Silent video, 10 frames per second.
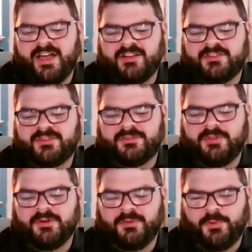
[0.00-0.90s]
and that's
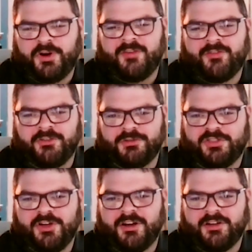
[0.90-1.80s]
the one I've
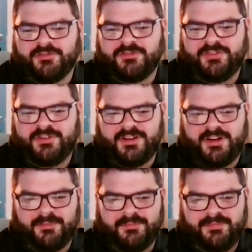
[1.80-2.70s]
also thought of.
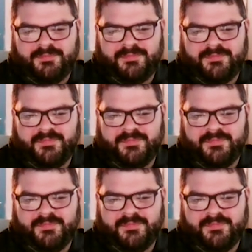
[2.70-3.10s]
Um,